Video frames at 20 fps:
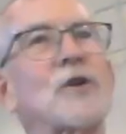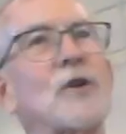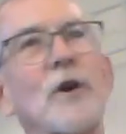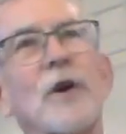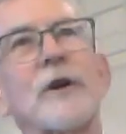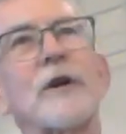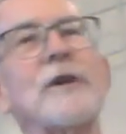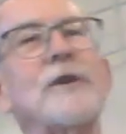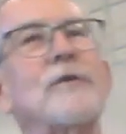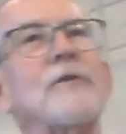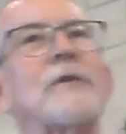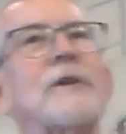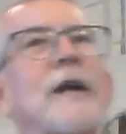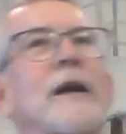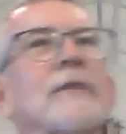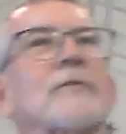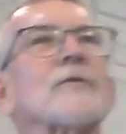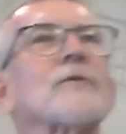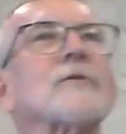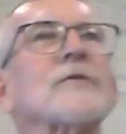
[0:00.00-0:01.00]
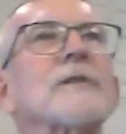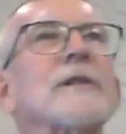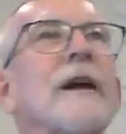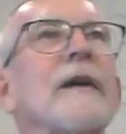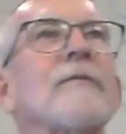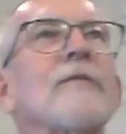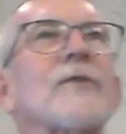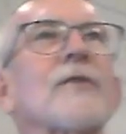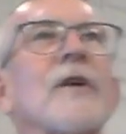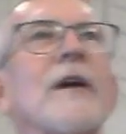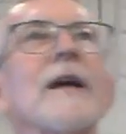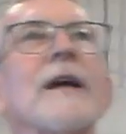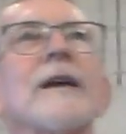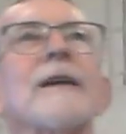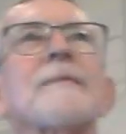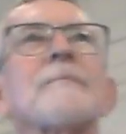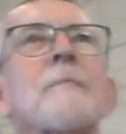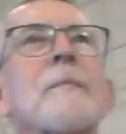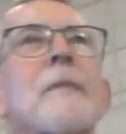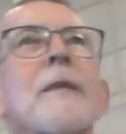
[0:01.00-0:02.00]
cooking utensils and
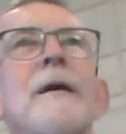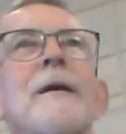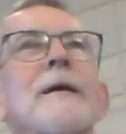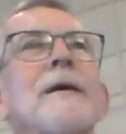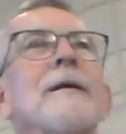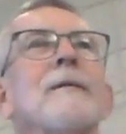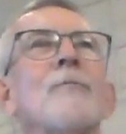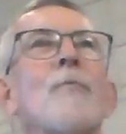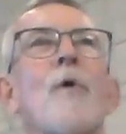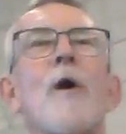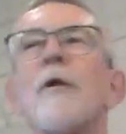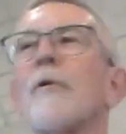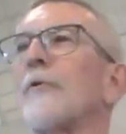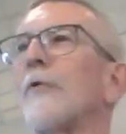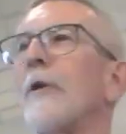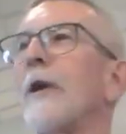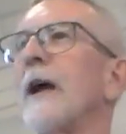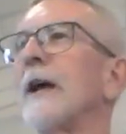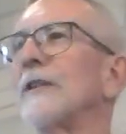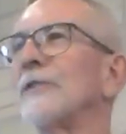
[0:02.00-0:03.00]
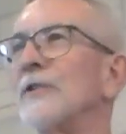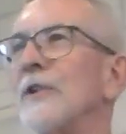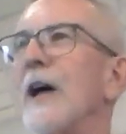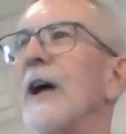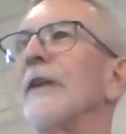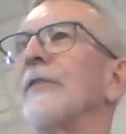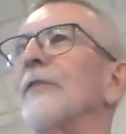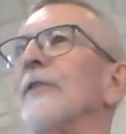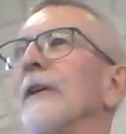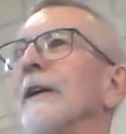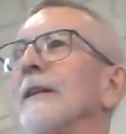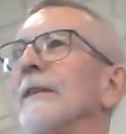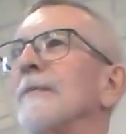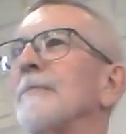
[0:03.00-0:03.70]
everything. Walker has nothing.